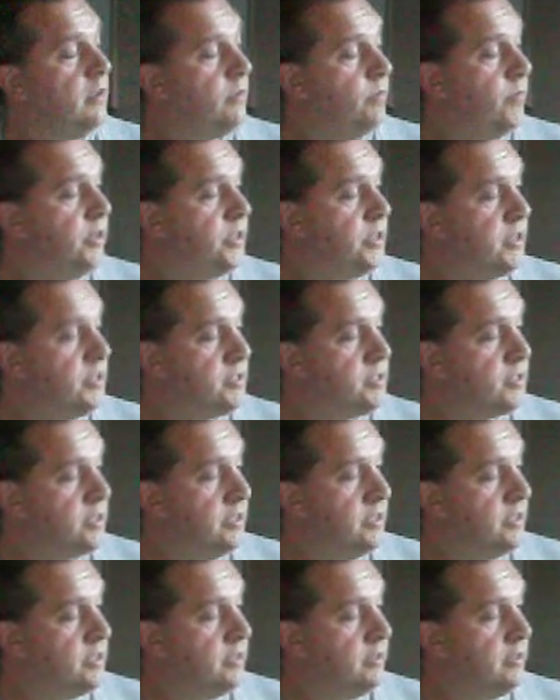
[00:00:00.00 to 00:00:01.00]
which is
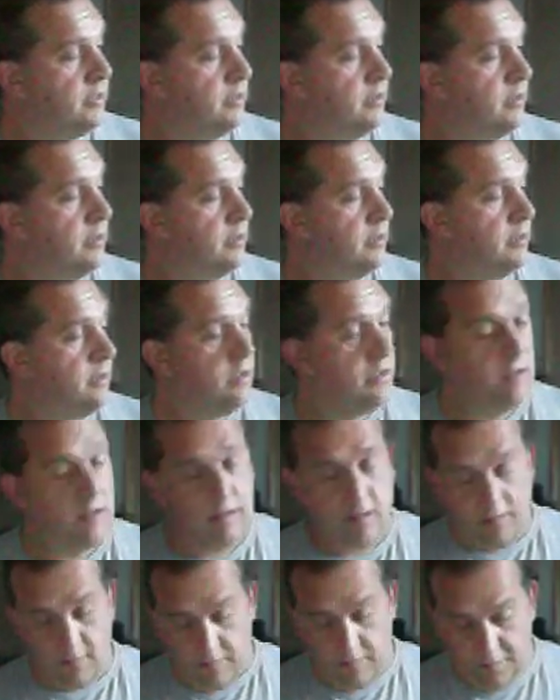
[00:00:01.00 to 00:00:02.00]
the
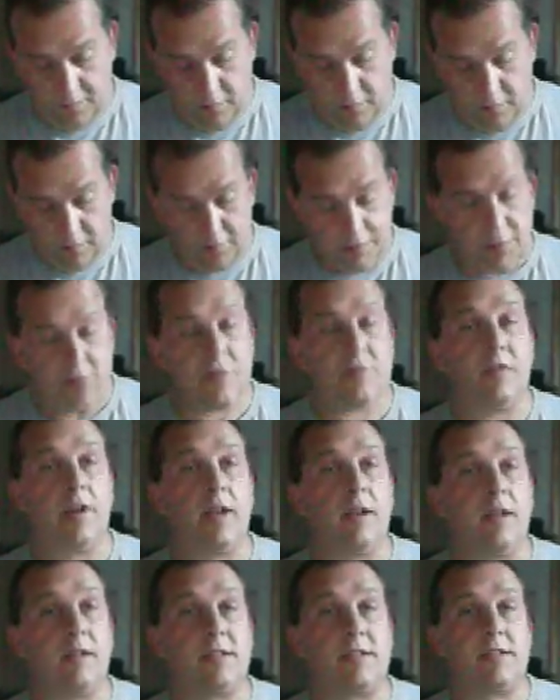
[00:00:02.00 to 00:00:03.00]
4th
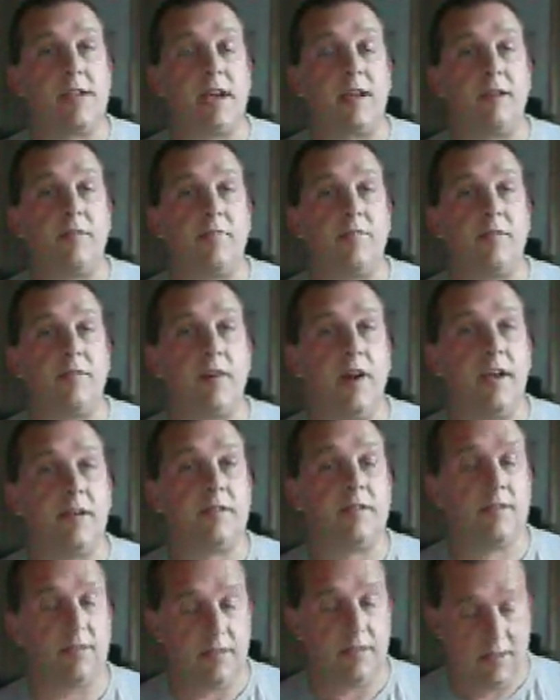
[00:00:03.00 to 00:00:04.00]
string at the 2nd
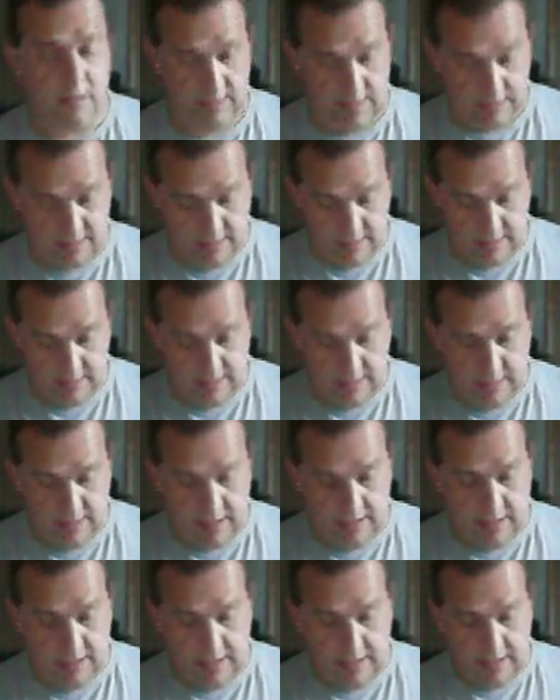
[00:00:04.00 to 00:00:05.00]
fret
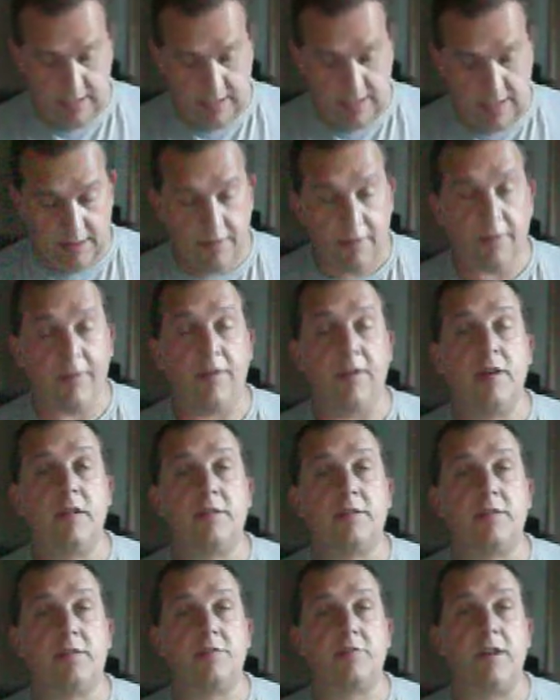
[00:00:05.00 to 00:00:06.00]
and
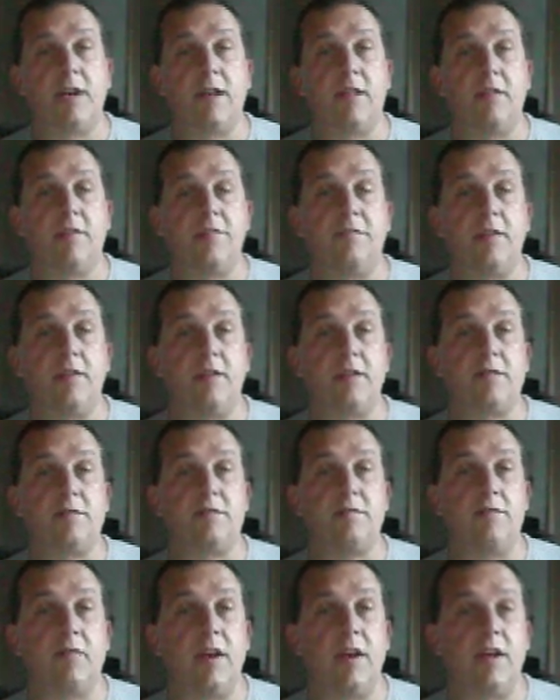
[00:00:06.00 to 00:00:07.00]
3rd string at the 1st
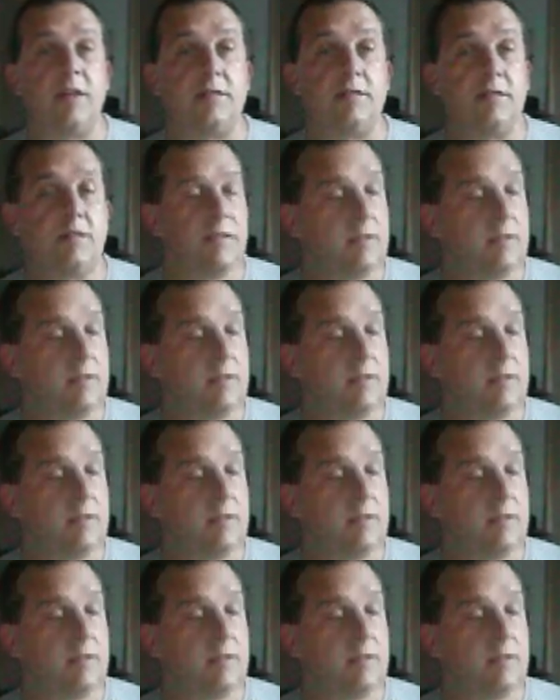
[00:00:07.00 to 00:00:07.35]
fret,